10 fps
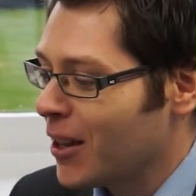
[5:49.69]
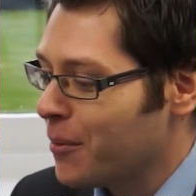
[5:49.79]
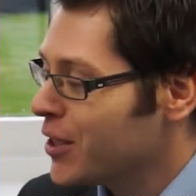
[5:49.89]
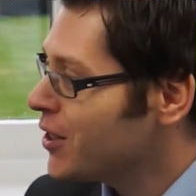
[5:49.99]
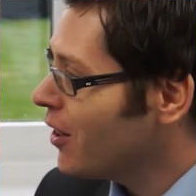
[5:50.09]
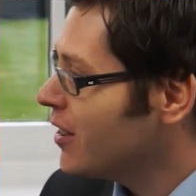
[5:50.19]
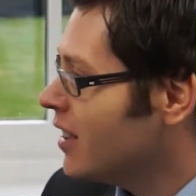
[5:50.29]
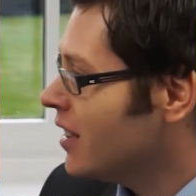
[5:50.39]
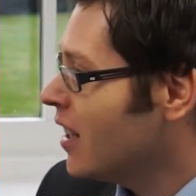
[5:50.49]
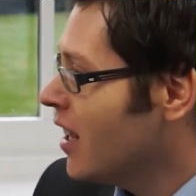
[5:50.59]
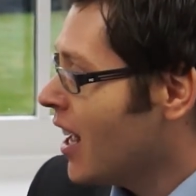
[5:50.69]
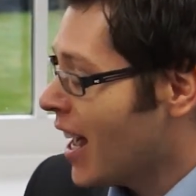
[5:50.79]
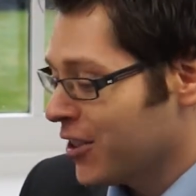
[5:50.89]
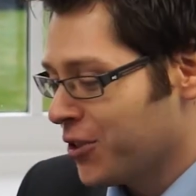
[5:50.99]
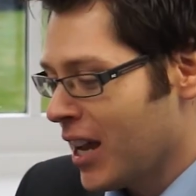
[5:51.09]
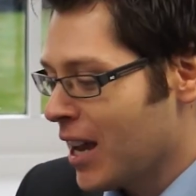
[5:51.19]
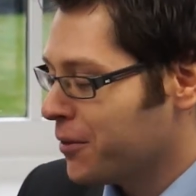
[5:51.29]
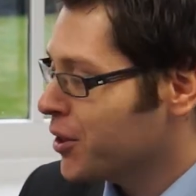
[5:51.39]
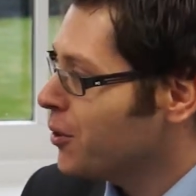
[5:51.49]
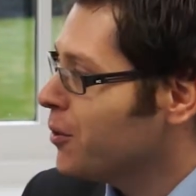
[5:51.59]
Um, I started at, straight
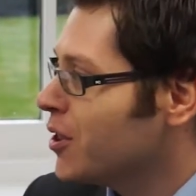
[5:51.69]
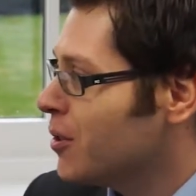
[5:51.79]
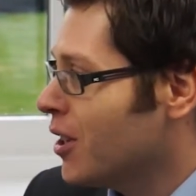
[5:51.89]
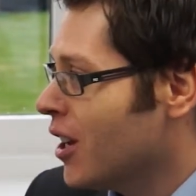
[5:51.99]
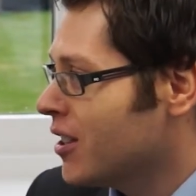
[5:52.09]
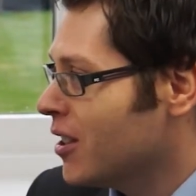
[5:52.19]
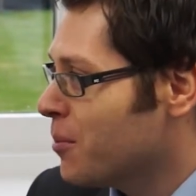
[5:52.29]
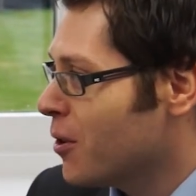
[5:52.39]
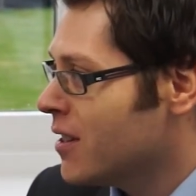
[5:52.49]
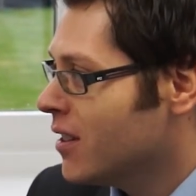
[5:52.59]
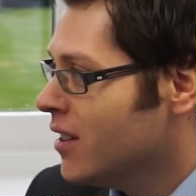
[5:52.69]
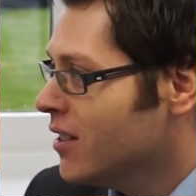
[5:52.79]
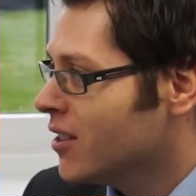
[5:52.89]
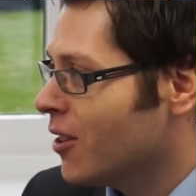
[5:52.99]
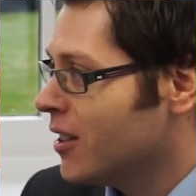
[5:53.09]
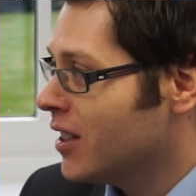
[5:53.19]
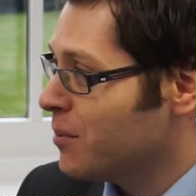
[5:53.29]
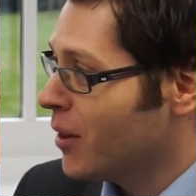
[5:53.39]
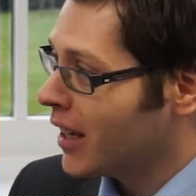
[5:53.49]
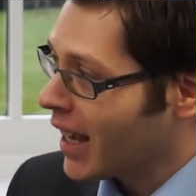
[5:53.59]
out of school as an, as an apprentice, so right. I
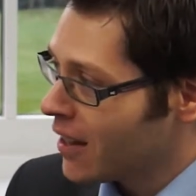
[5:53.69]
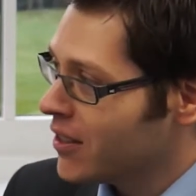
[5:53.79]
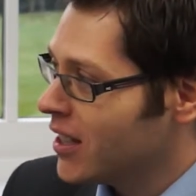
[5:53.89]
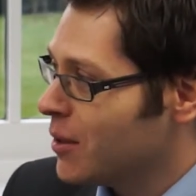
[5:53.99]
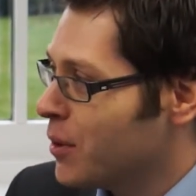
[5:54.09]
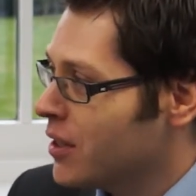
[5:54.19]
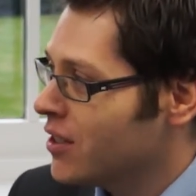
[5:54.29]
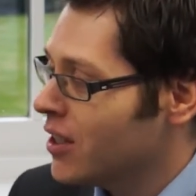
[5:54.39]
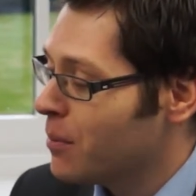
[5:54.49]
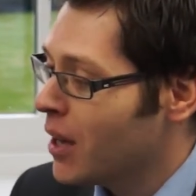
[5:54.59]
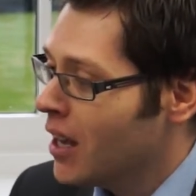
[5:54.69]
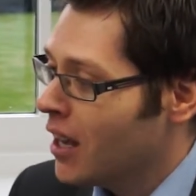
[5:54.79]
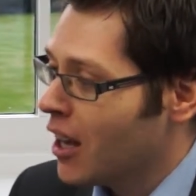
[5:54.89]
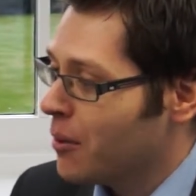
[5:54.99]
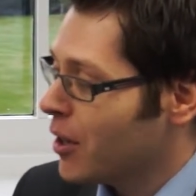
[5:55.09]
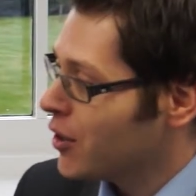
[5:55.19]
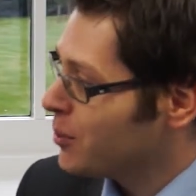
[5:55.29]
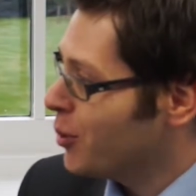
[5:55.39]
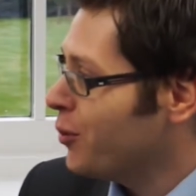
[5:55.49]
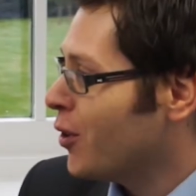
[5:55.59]
did my accountancy apprenticeship um, at a
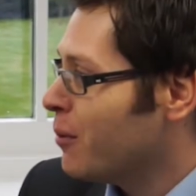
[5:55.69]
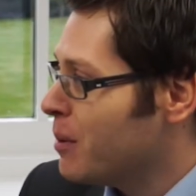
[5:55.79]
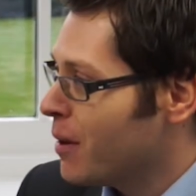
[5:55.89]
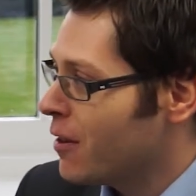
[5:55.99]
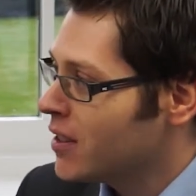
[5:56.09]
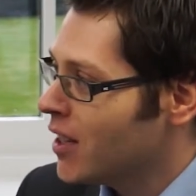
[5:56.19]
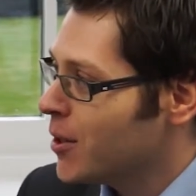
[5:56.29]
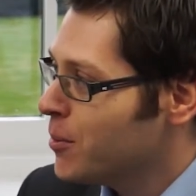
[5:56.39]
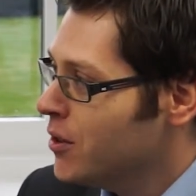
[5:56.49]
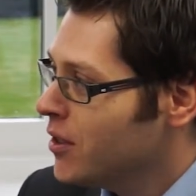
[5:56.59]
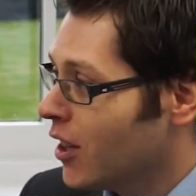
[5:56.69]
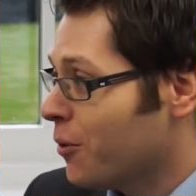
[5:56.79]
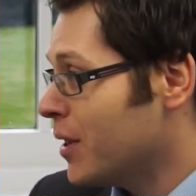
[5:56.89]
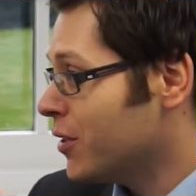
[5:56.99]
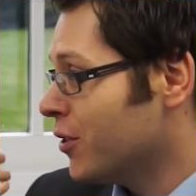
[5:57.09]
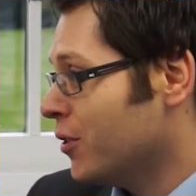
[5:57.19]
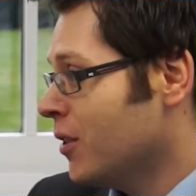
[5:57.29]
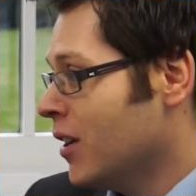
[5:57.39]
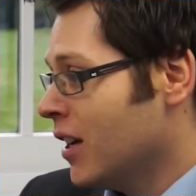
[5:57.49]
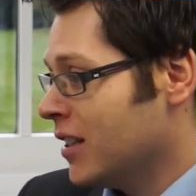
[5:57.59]
small firm in Bury St Edmunds, and I went to
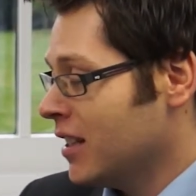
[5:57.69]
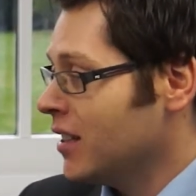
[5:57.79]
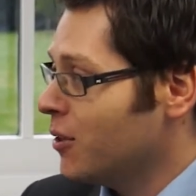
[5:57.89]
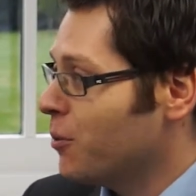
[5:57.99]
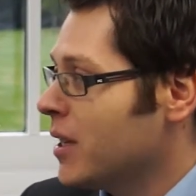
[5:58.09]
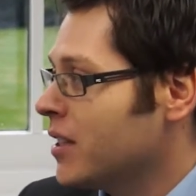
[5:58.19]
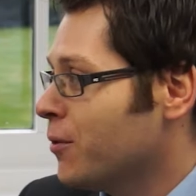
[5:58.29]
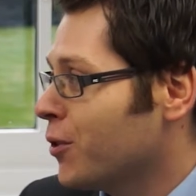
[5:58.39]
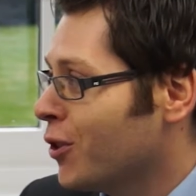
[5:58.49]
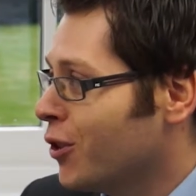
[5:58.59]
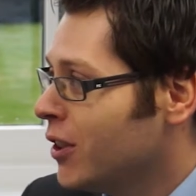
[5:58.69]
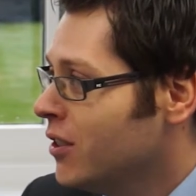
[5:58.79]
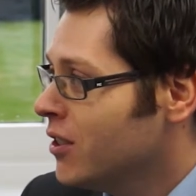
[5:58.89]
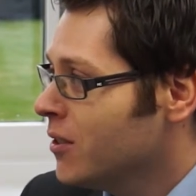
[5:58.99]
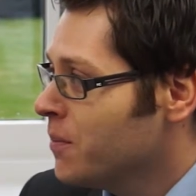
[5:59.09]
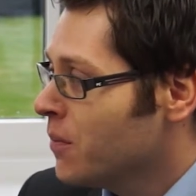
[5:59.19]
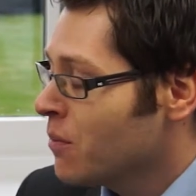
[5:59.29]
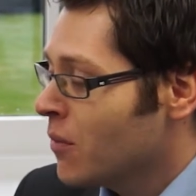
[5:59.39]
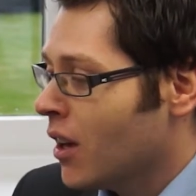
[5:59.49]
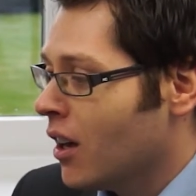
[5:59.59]
attended the West Suffolk College. Mm
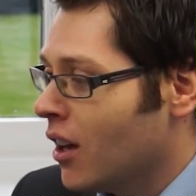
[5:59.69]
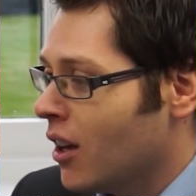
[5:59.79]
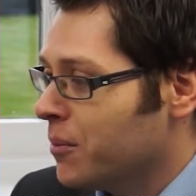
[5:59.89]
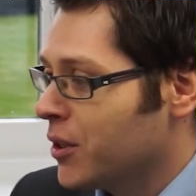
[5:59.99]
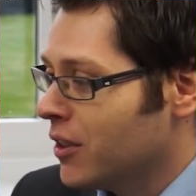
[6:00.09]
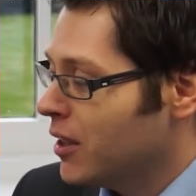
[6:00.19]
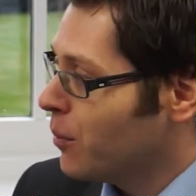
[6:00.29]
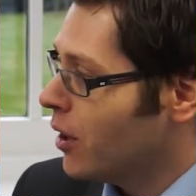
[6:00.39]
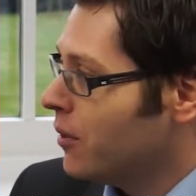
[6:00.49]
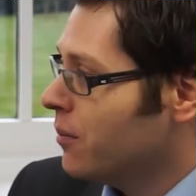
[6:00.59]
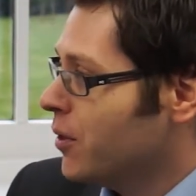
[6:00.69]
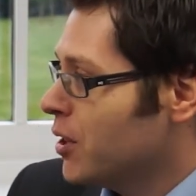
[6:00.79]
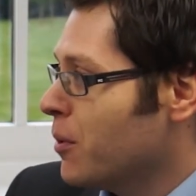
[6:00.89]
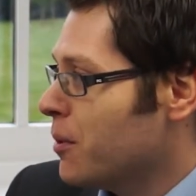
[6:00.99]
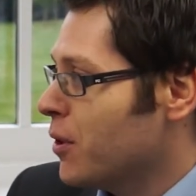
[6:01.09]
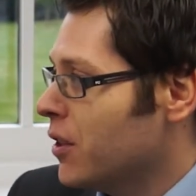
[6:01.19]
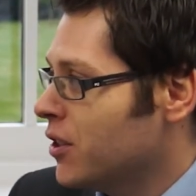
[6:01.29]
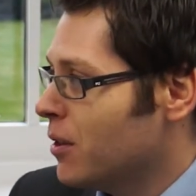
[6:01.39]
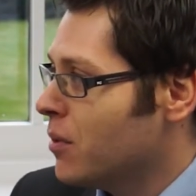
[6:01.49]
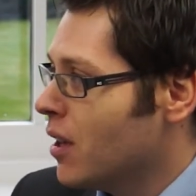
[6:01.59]
-hmm. so I did my finished my
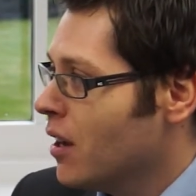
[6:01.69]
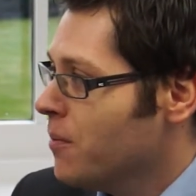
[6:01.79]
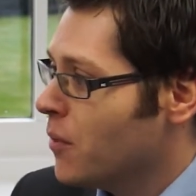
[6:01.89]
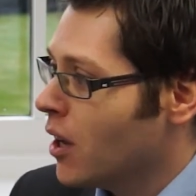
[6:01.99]
apprenticeship there.